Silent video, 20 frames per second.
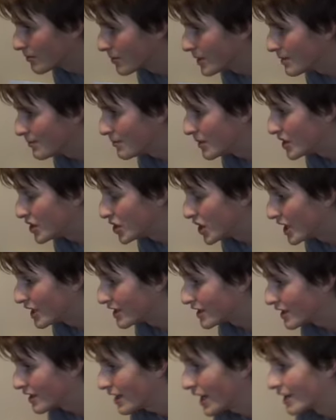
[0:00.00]
be
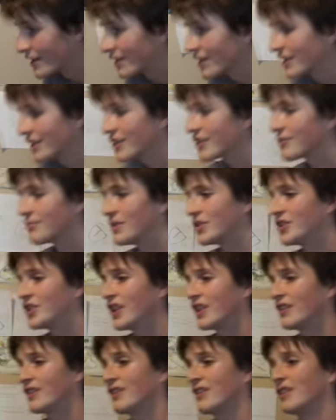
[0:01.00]
magenta. I think it is
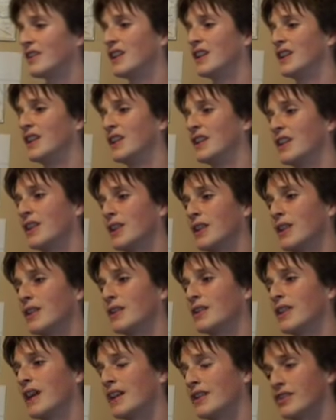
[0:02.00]
magenta.
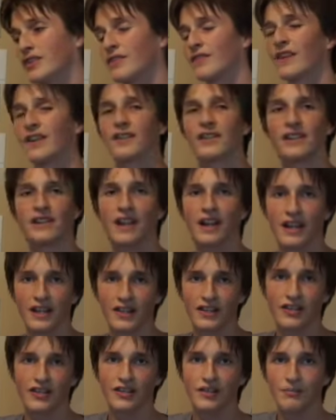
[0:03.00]
That is a very
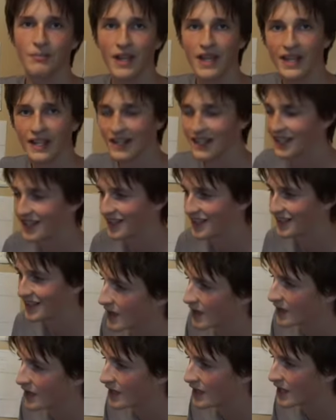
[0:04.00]
nice pink.
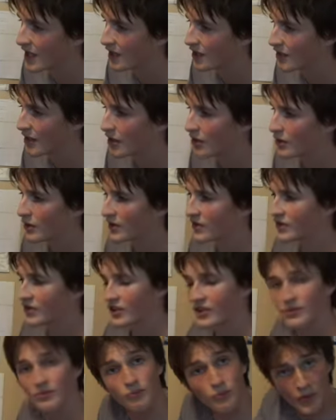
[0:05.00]
The yellow is
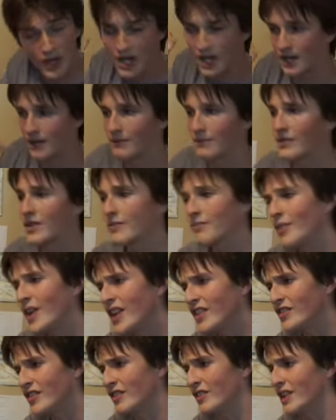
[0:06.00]
just bam! Like
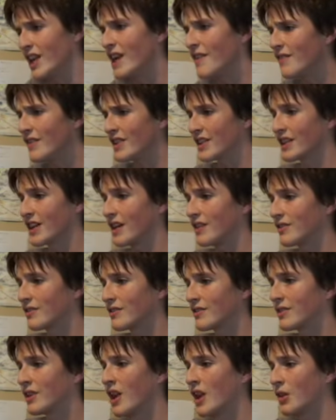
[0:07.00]
basically every
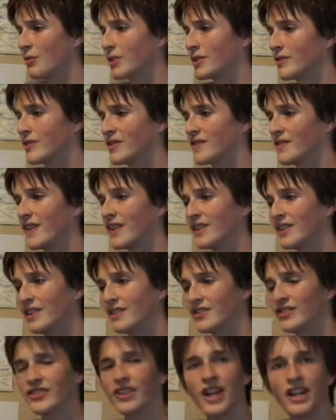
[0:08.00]
color, which was very
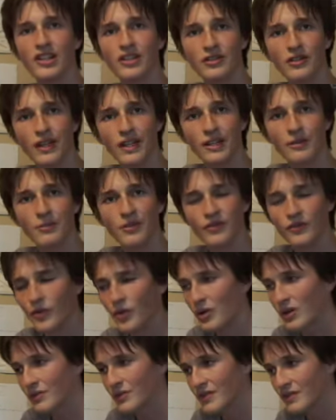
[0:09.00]
saturated
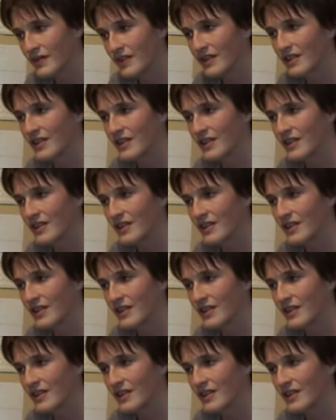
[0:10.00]
before. It was very,